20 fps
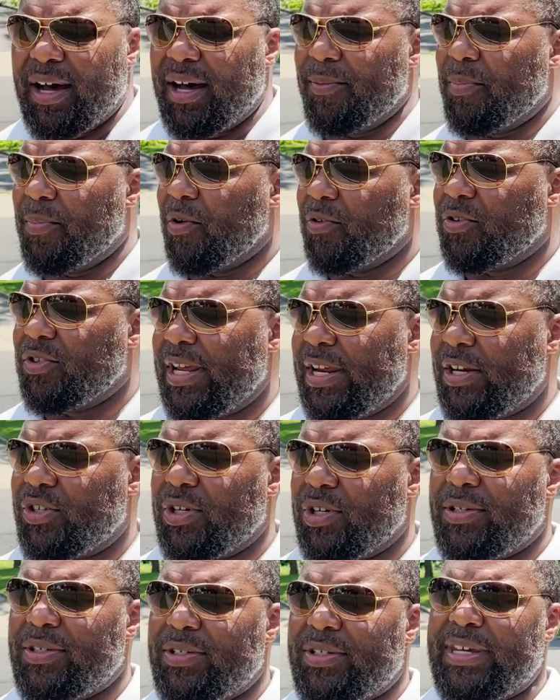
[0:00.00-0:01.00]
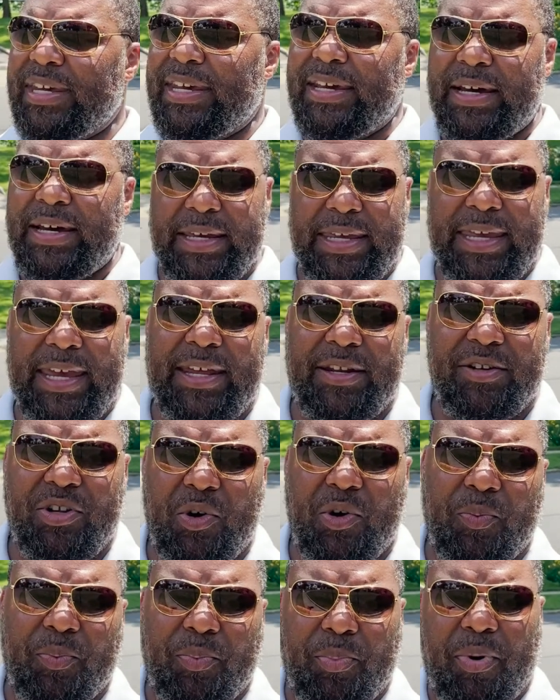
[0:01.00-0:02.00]
Both stations, again,
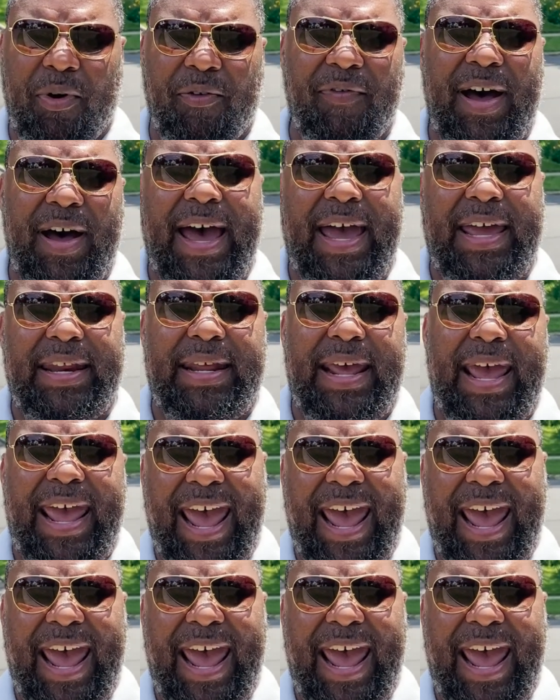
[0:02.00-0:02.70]
don't provide